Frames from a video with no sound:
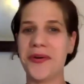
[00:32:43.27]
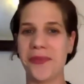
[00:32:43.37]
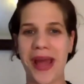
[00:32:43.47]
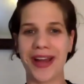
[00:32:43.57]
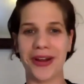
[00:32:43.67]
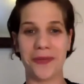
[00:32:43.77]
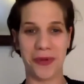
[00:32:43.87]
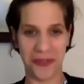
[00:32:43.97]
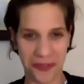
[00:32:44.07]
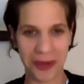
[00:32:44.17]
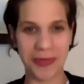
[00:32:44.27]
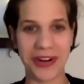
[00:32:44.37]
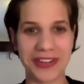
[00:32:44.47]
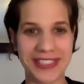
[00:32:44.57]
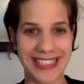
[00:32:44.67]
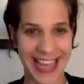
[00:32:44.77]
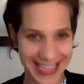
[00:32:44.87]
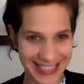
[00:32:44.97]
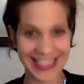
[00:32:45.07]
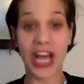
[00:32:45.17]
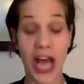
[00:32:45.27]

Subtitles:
when a performer says,